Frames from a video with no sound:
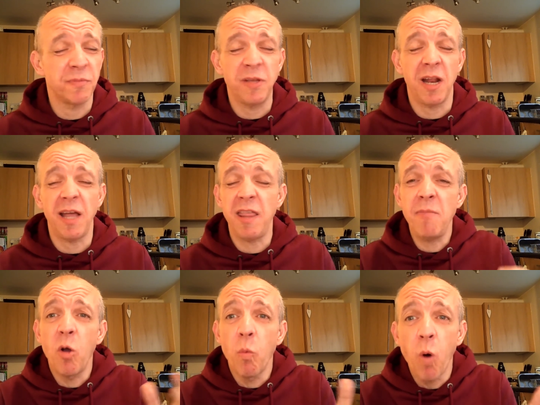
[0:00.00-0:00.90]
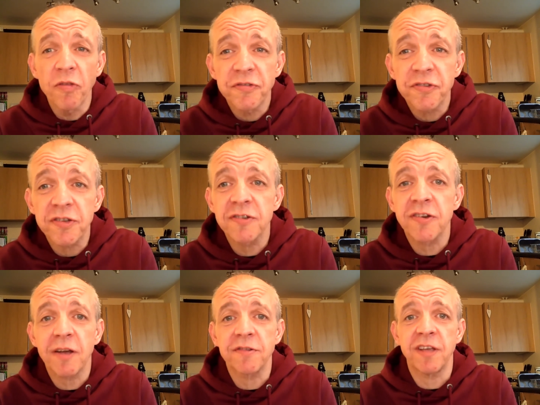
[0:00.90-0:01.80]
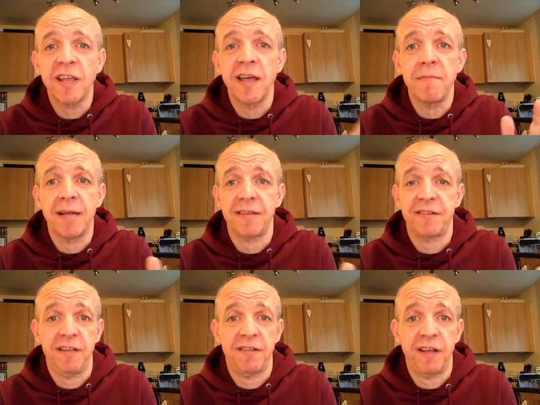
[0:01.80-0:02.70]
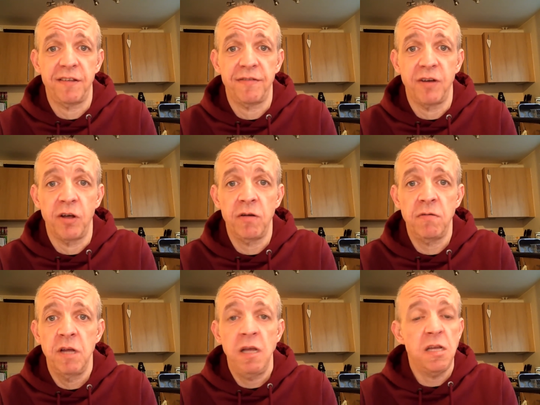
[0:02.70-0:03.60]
yeah, they might want Chelsea and Man City to get to the final.